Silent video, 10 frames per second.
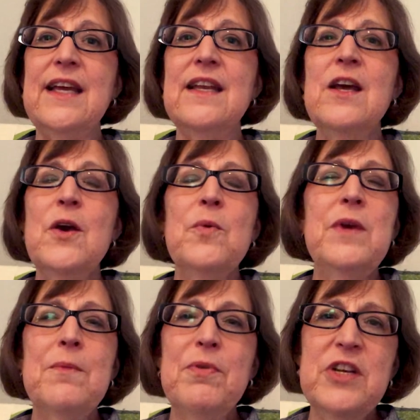and we
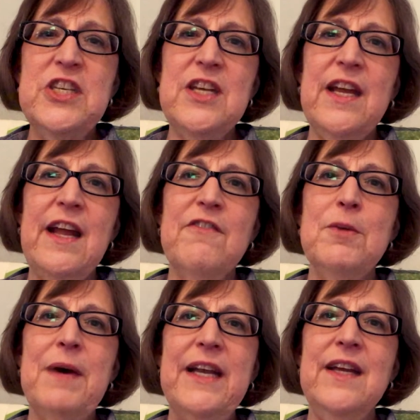appreciate
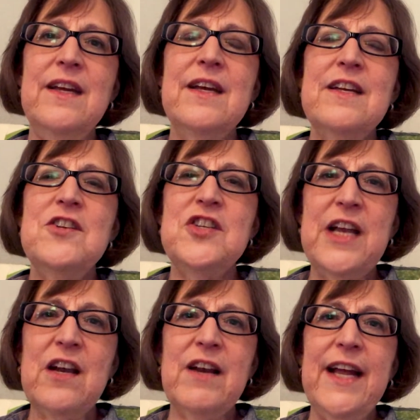everybody
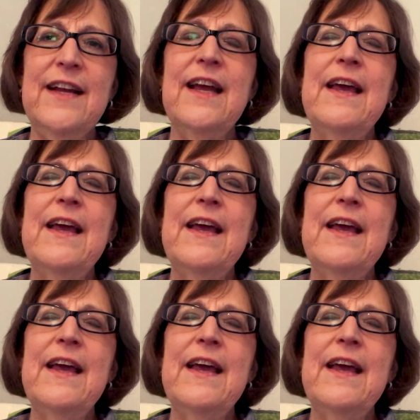sharing.